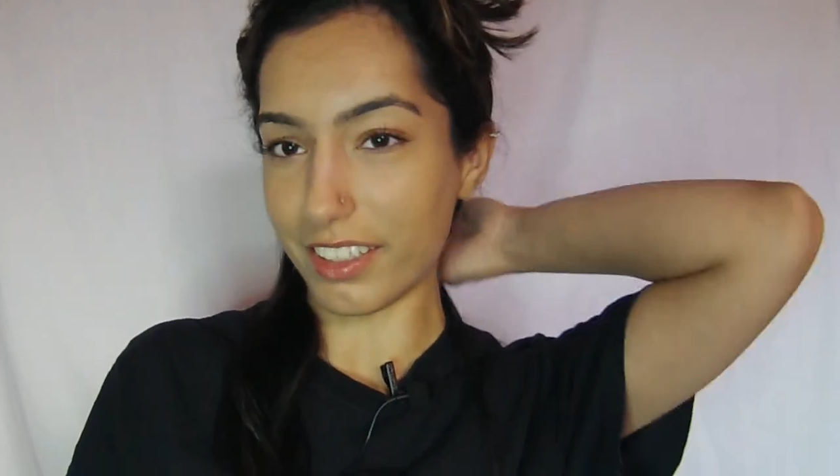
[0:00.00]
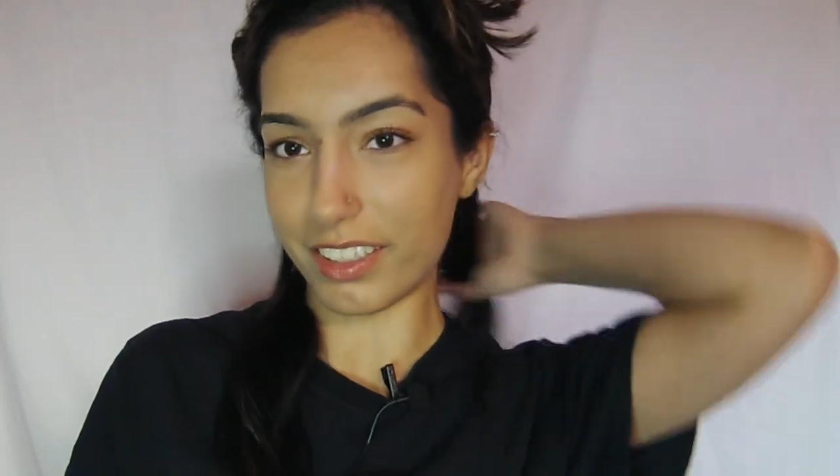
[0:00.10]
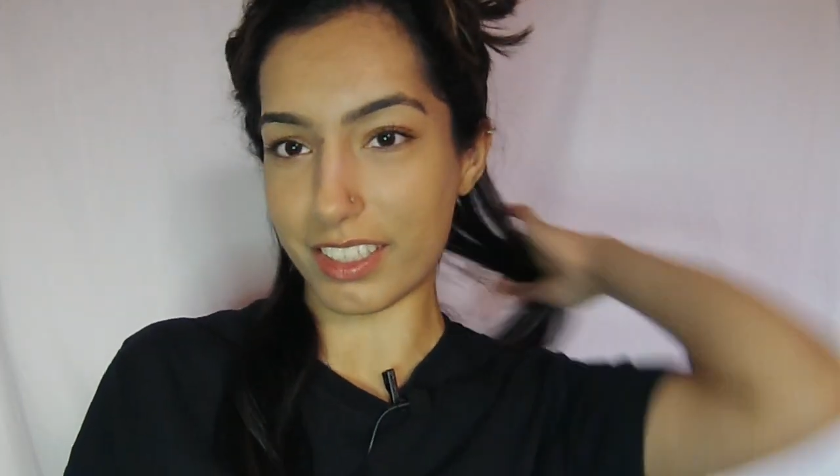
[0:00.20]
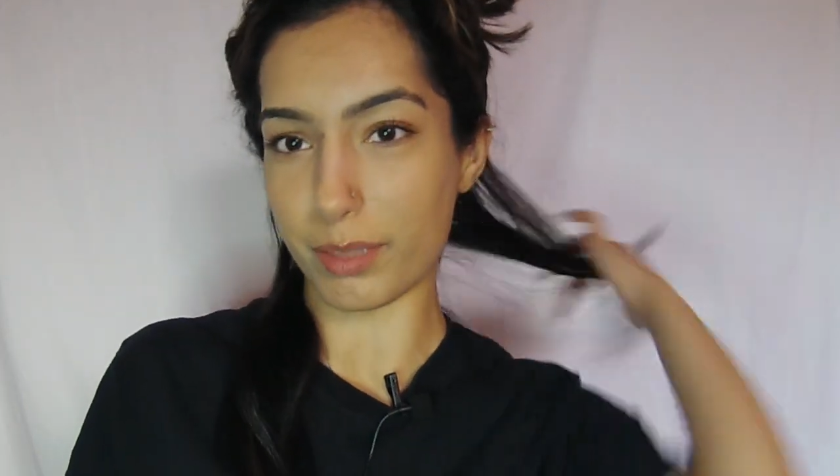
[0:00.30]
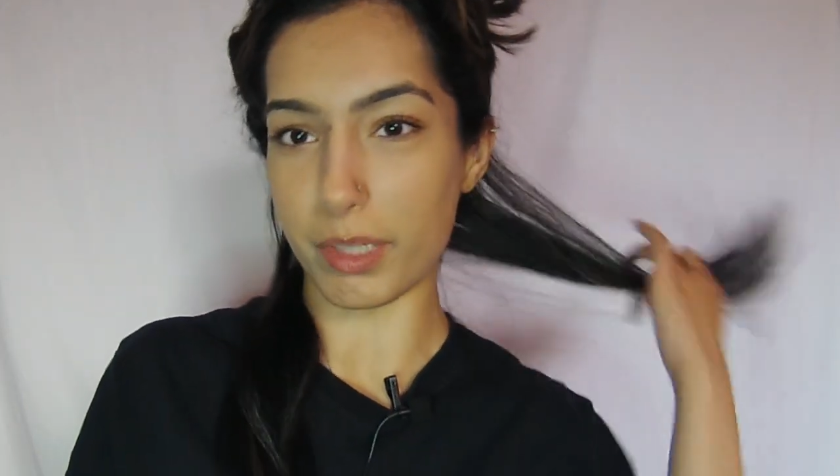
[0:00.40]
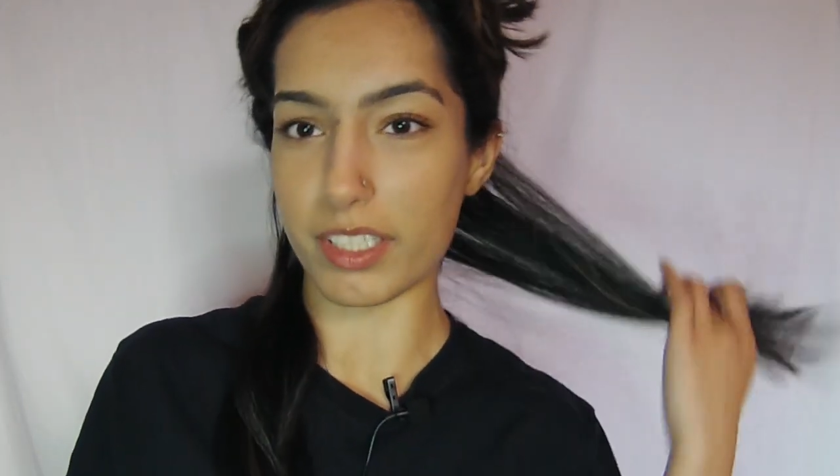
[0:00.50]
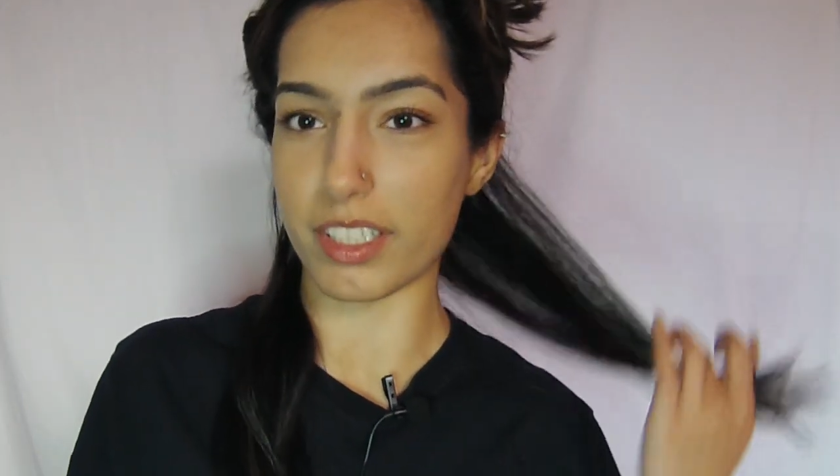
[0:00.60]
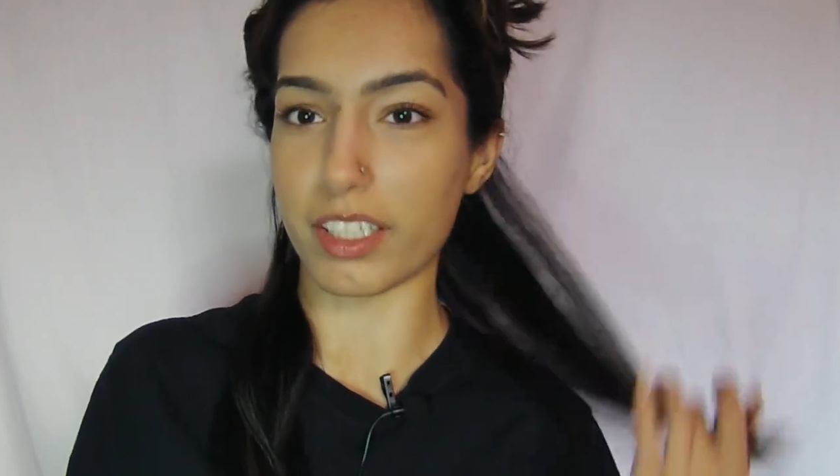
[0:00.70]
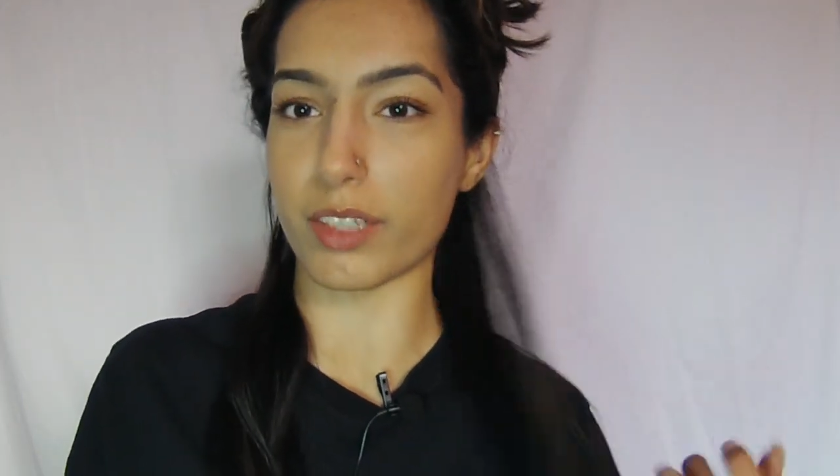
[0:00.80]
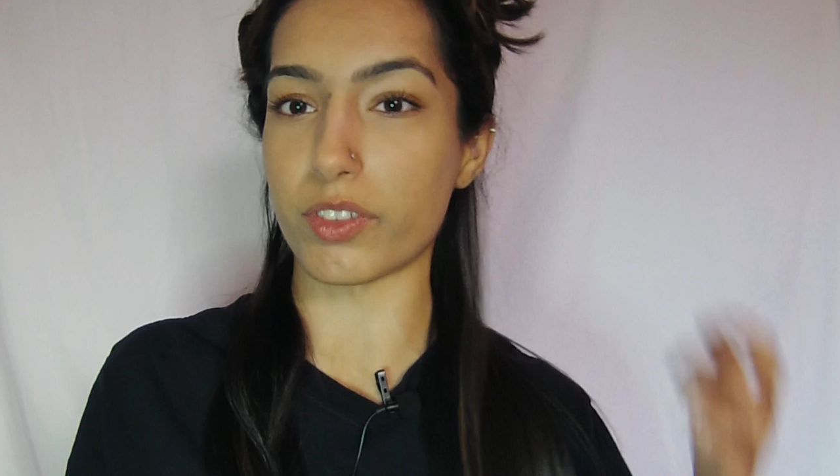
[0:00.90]
And that's the best
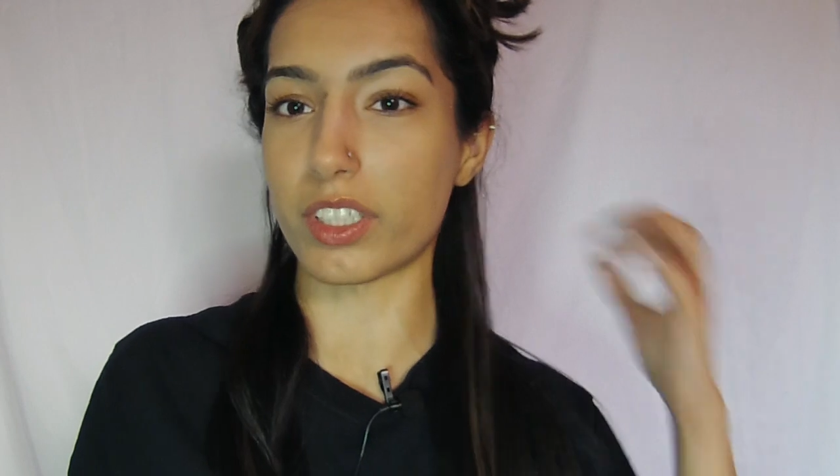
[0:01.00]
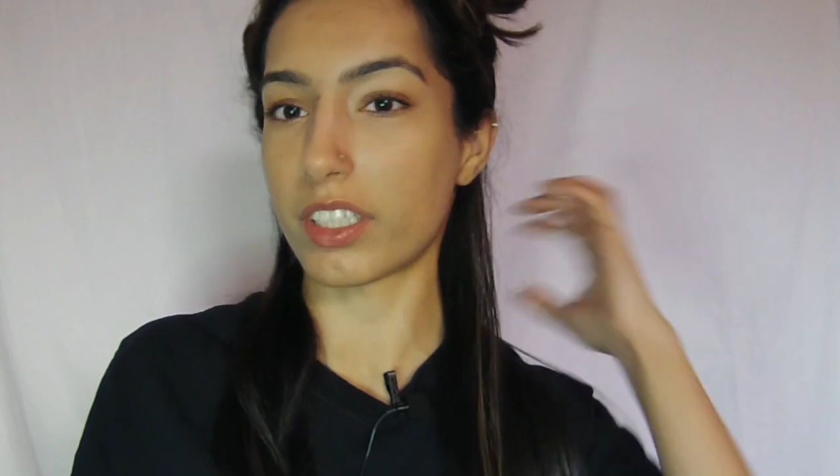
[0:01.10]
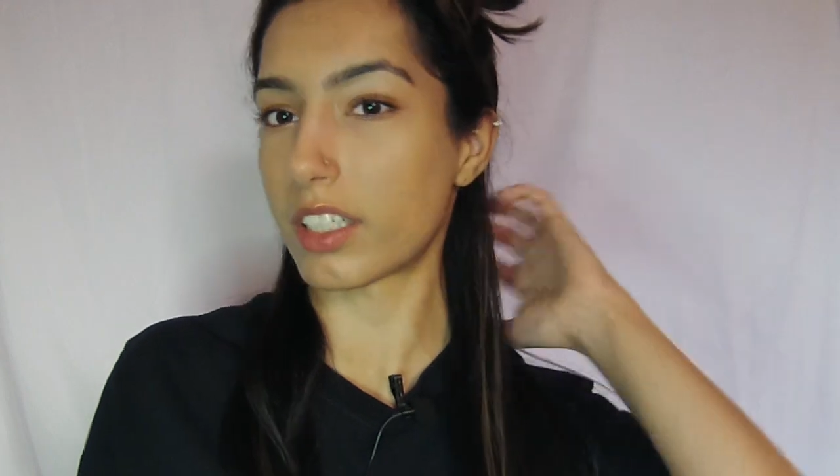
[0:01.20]
thing ever.